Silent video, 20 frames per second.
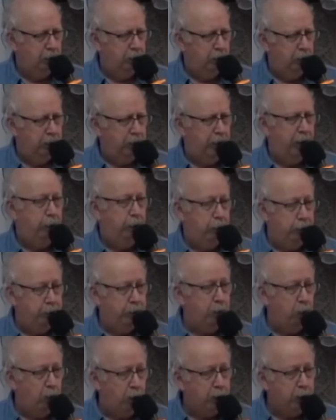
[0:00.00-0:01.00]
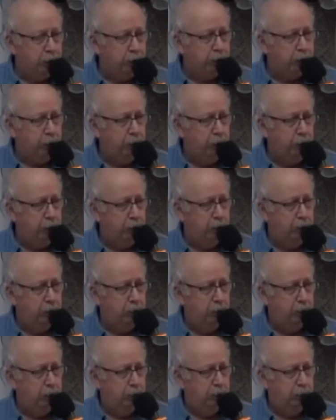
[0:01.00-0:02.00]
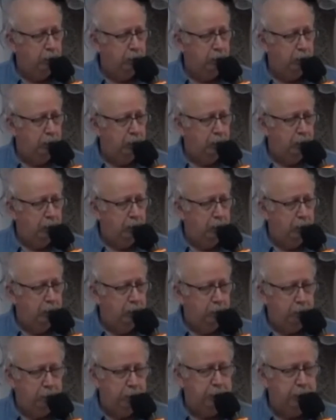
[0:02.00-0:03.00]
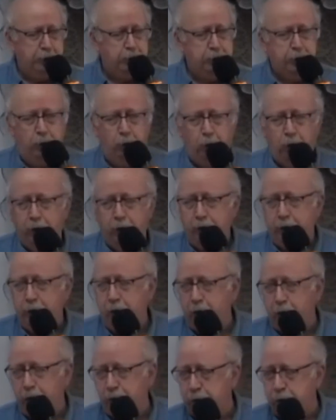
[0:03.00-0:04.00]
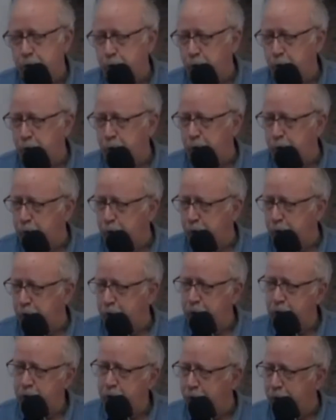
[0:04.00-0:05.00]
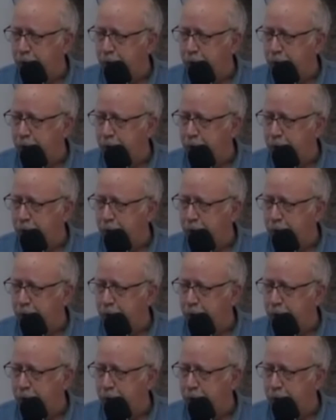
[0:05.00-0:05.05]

That would be wonderful. But there's no one here in this room that can do